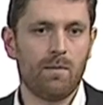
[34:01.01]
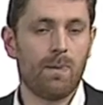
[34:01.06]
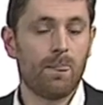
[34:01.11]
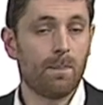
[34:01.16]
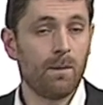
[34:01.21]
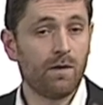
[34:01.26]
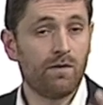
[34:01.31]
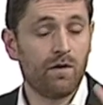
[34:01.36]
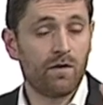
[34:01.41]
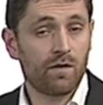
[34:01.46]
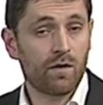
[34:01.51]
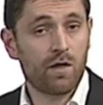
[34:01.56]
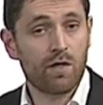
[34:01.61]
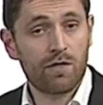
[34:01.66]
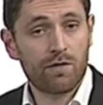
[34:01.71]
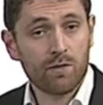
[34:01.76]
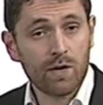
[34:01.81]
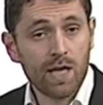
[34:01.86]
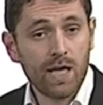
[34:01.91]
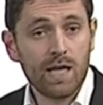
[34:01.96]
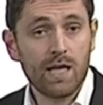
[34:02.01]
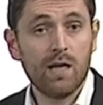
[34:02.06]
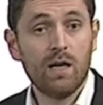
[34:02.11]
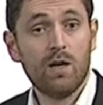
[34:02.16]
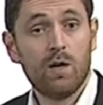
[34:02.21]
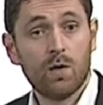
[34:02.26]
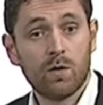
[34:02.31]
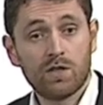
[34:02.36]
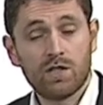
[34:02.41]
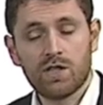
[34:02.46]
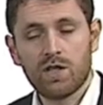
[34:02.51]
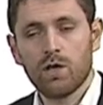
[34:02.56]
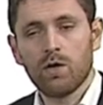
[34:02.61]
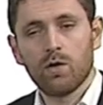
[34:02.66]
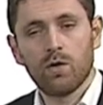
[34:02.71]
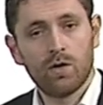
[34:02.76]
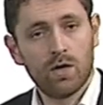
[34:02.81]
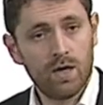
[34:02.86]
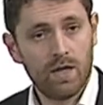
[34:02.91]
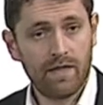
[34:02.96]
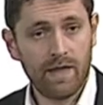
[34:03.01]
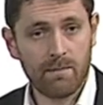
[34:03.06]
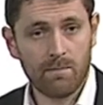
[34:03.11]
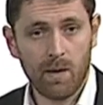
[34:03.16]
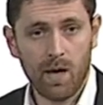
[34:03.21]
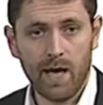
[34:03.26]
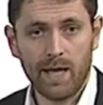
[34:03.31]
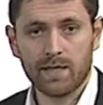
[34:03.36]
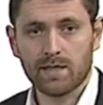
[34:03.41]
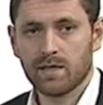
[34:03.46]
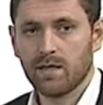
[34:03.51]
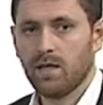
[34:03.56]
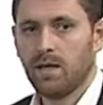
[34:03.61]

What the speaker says: But if you throw 3 or 2, they might.